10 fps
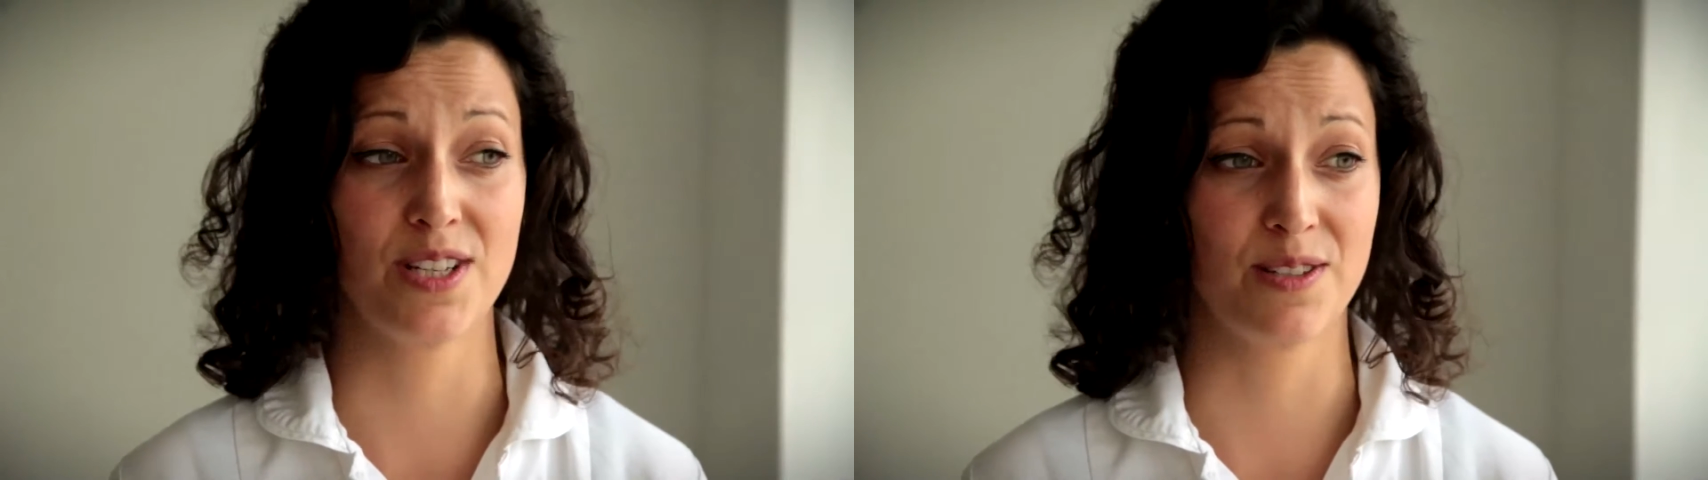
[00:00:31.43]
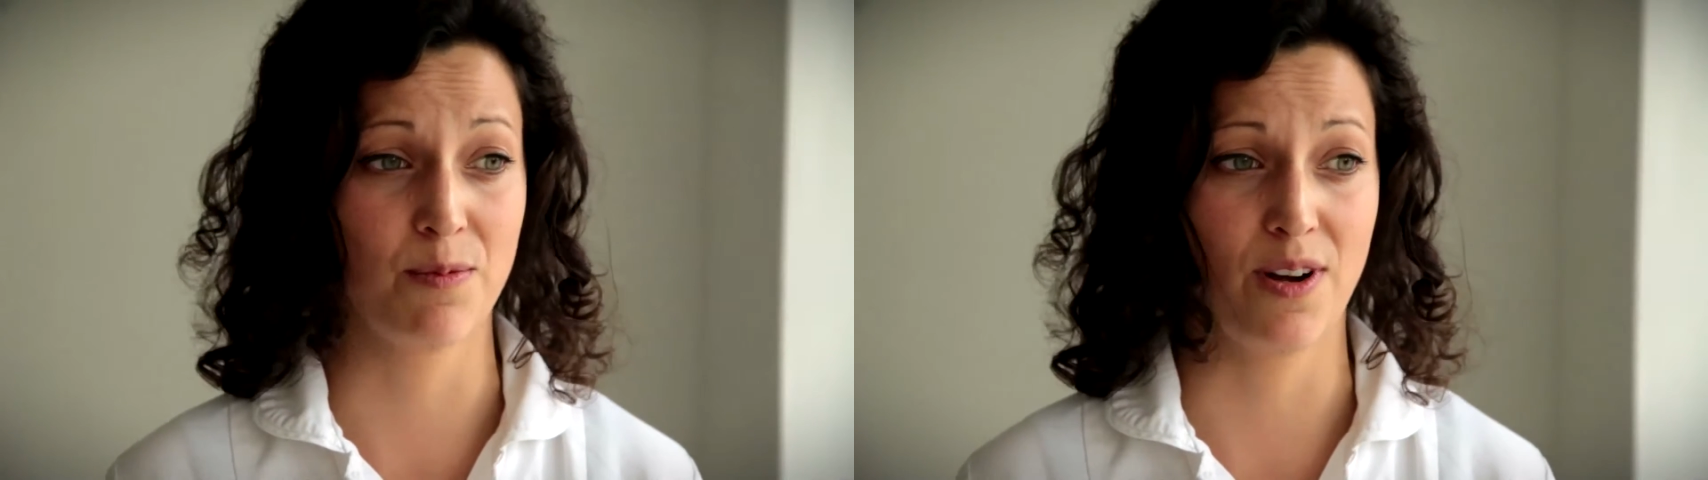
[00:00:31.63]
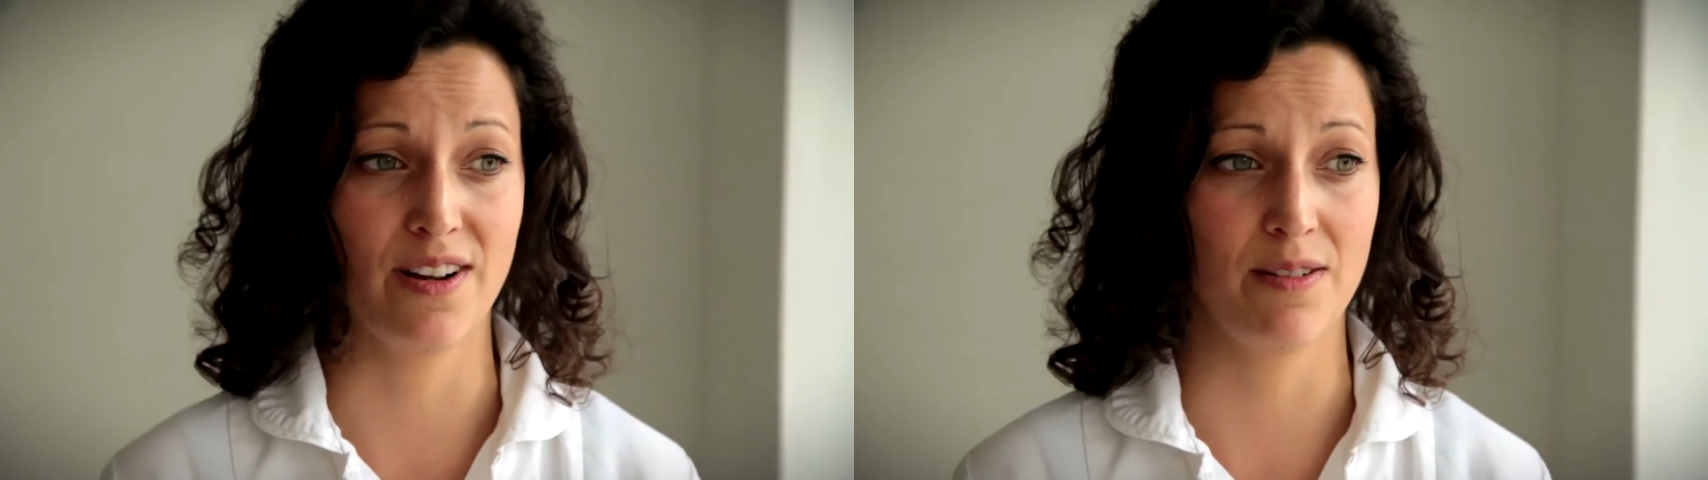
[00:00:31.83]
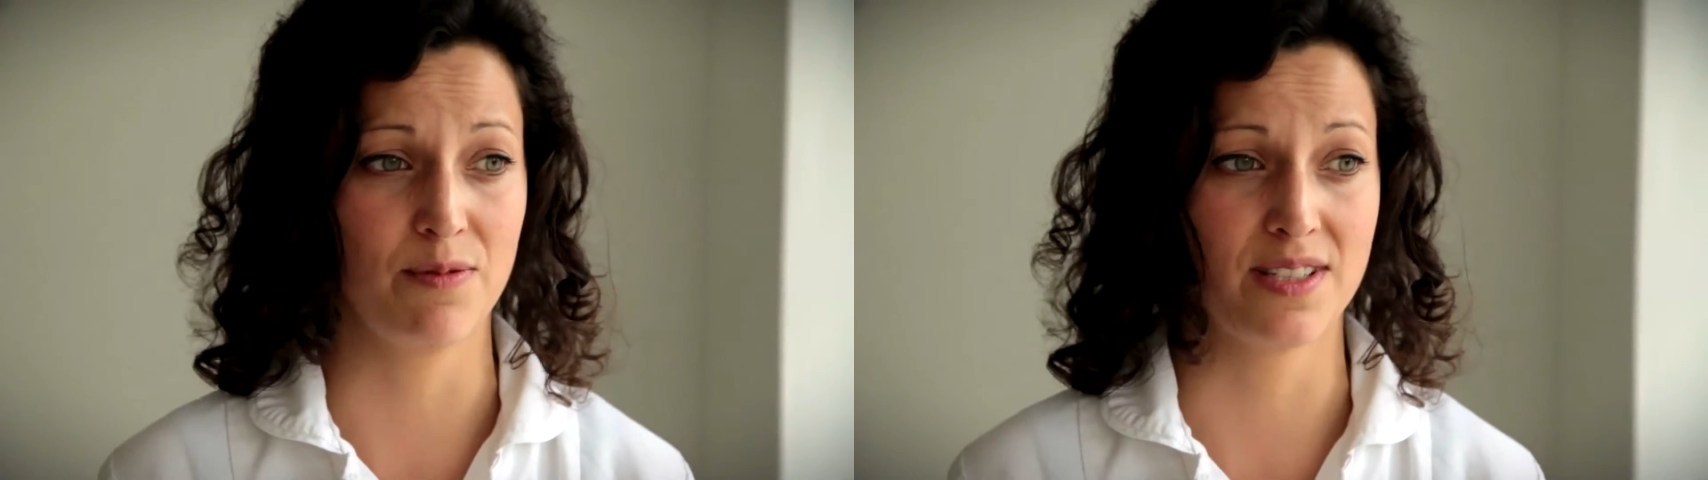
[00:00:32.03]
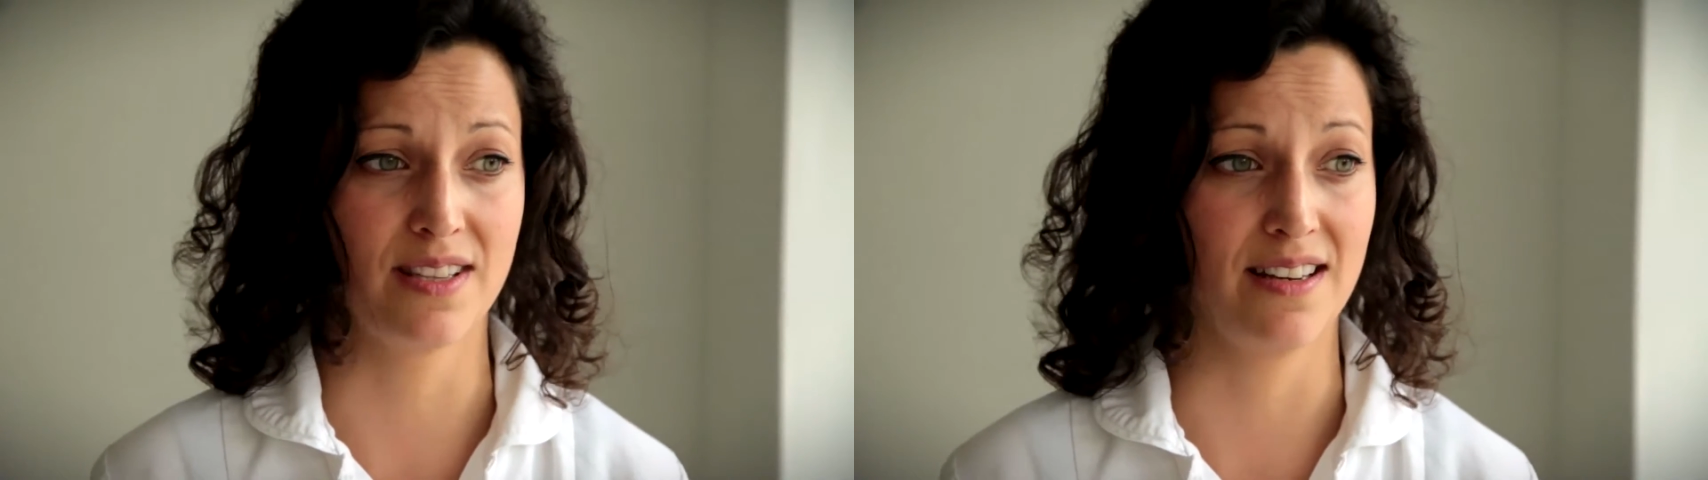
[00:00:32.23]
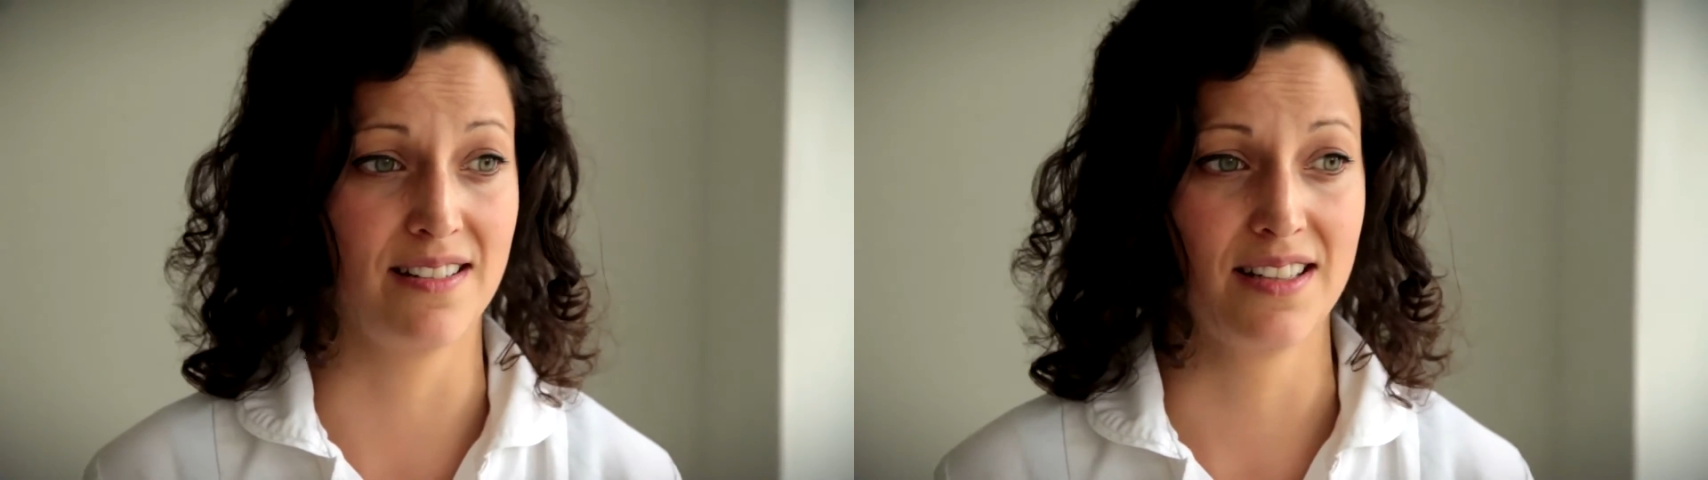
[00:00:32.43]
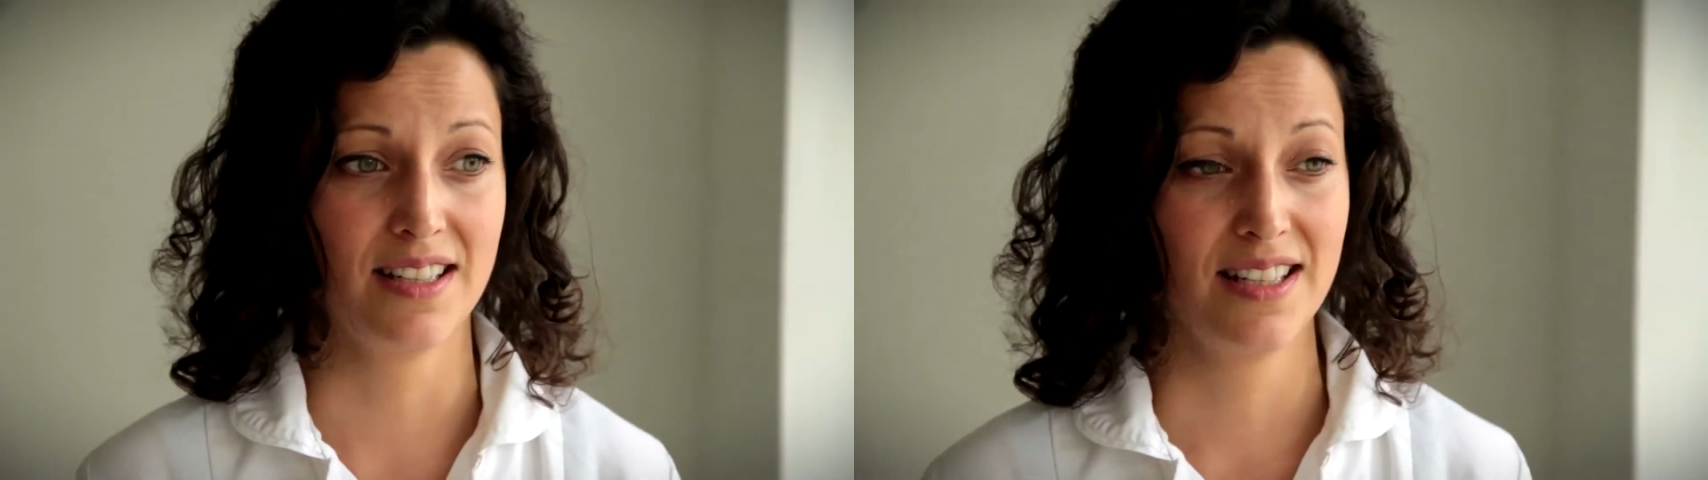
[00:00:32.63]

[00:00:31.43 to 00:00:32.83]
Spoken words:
which is why I was then